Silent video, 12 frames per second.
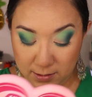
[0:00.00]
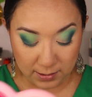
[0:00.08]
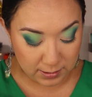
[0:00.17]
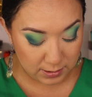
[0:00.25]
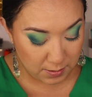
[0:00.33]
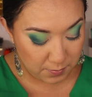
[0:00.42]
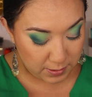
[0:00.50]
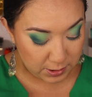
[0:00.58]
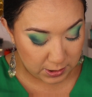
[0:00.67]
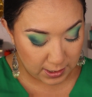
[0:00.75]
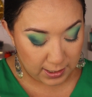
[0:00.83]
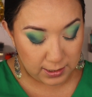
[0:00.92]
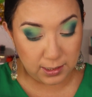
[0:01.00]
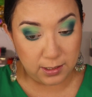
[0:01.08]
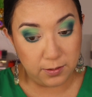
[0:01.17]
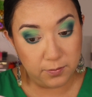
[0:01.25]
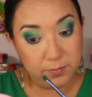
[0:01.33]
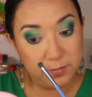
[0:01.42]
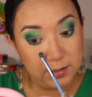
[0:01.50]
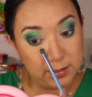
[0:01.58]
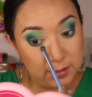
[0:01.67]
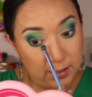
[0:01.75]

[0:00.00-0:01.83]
That's how much I love this